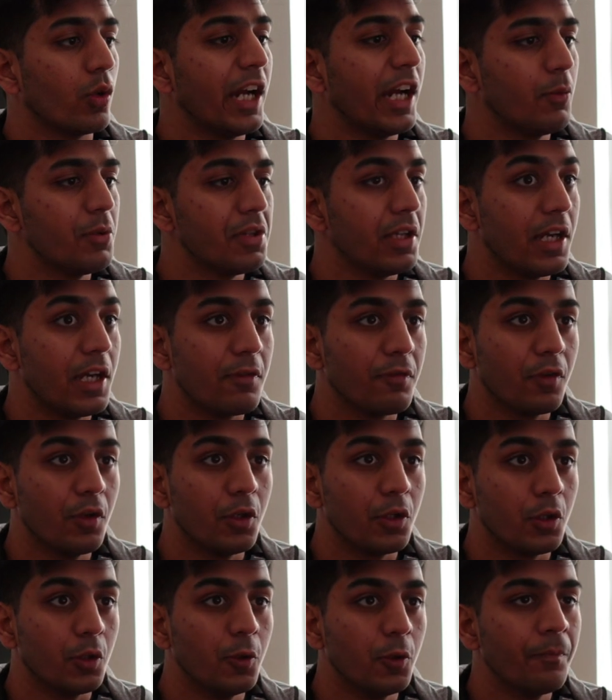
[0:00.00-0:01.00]
with
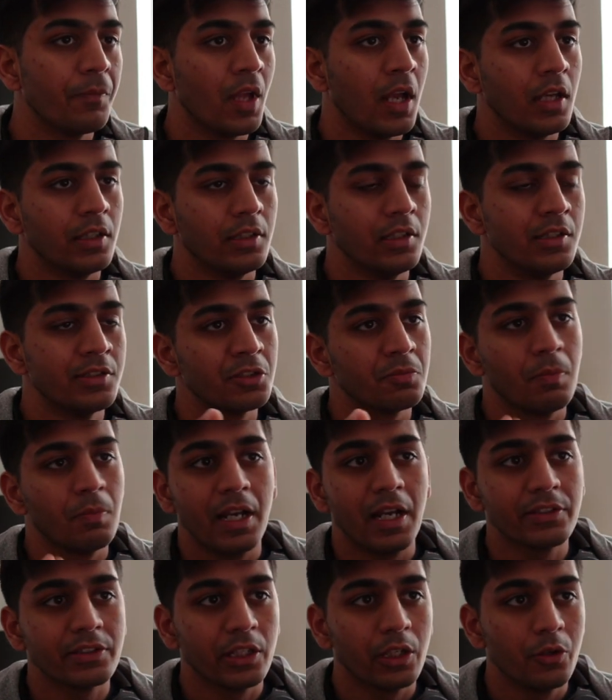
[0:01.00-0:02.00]
Airflow 2. This is
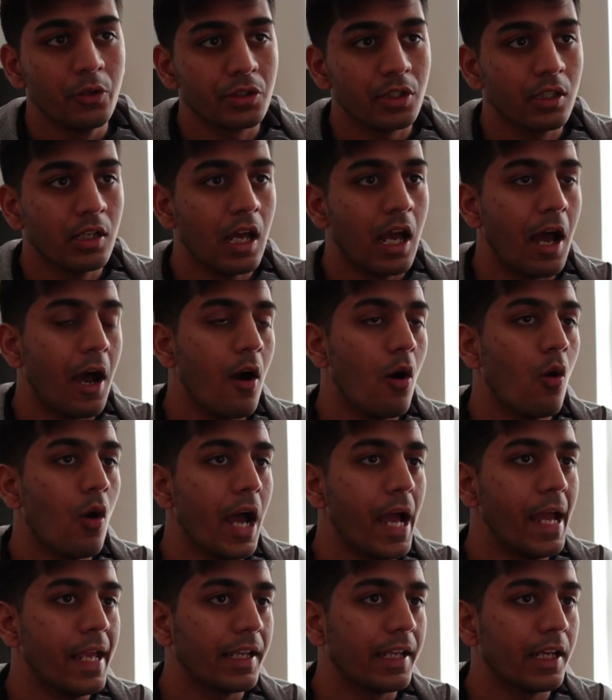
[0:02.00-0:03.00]
my solution, how
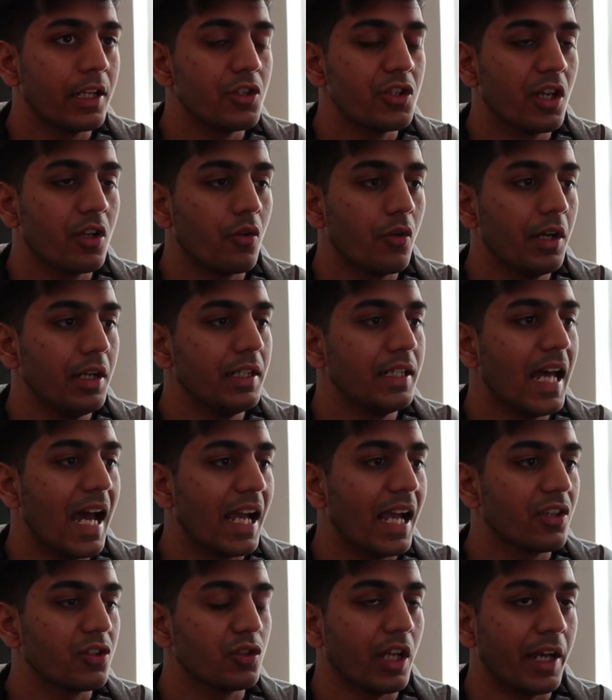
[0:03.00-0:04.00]
I can generate
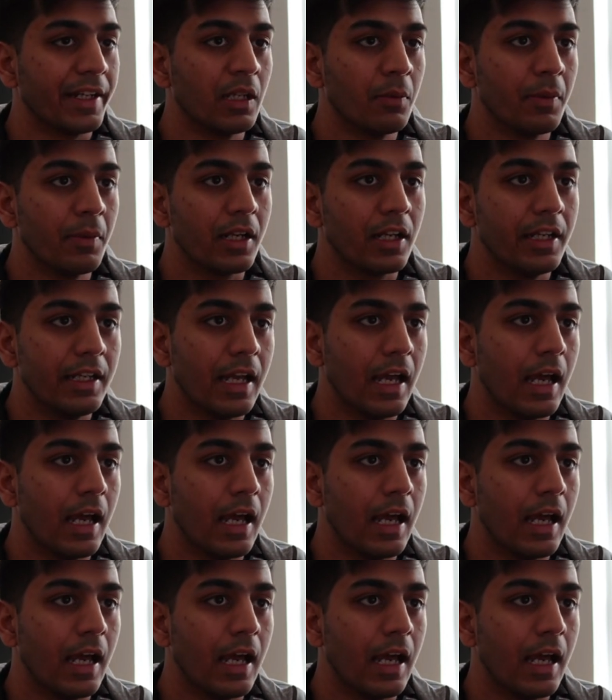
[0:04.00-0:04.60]
DAGs dynamically.